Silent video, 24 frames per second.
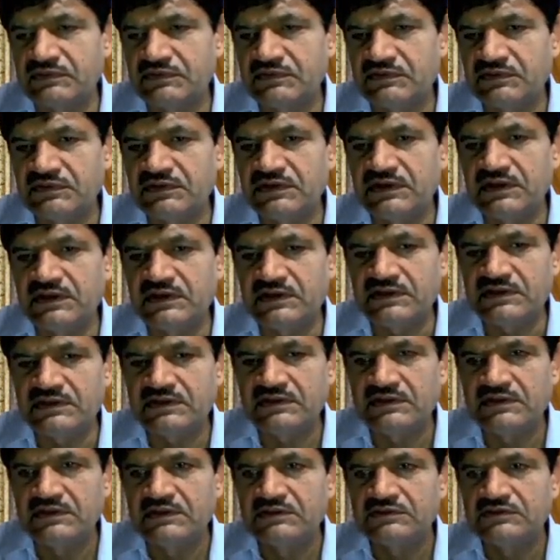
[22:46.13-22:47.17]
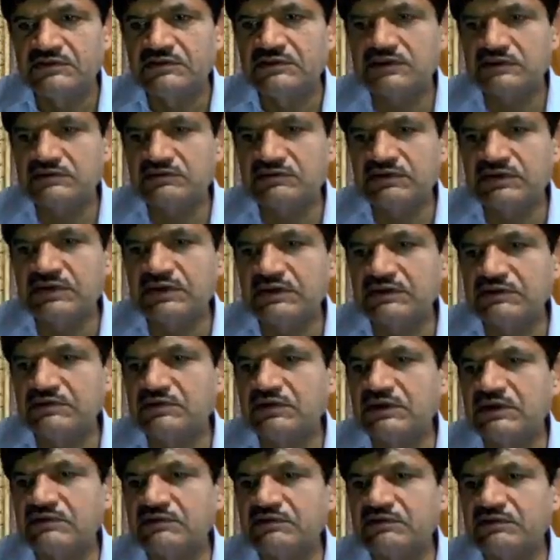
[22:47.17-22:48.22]
right? So this way you
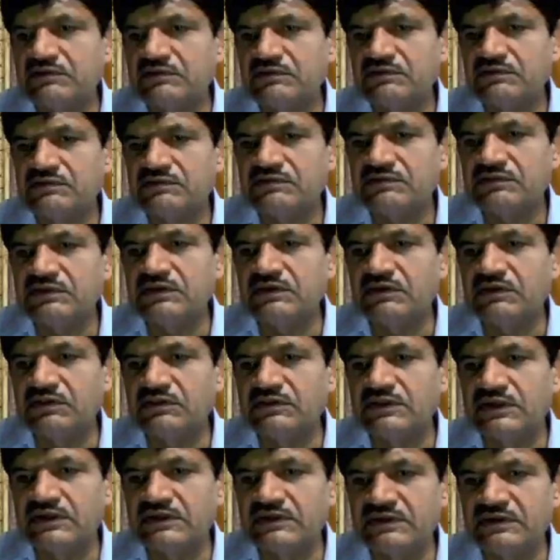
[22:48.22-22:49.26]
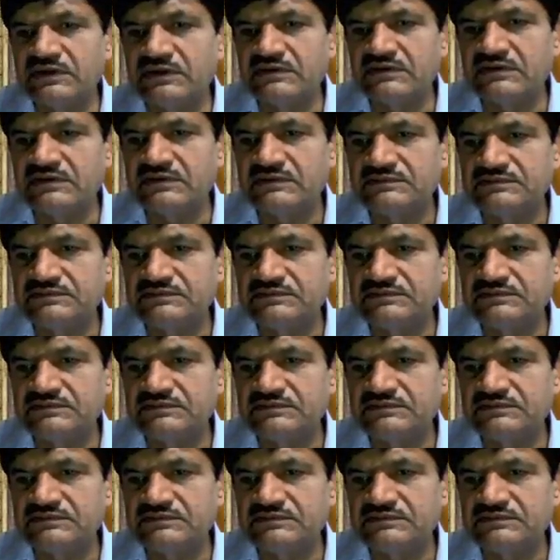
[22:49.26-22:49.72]
can see all the results.